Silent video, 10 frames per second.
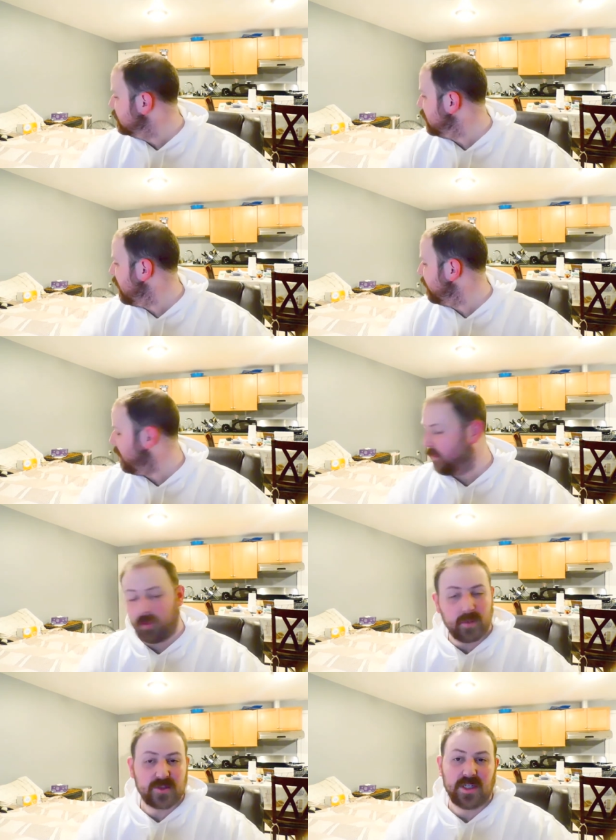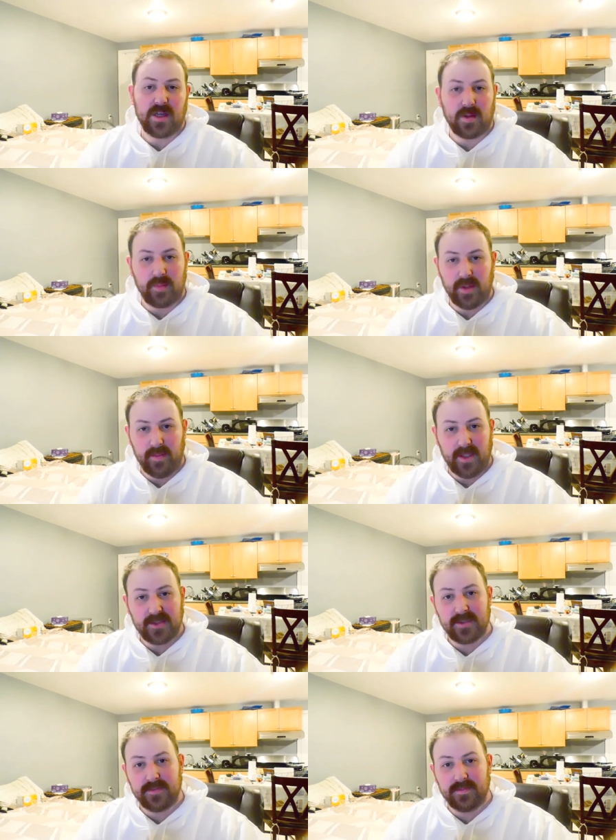Sorry if my room looks like a complete mess.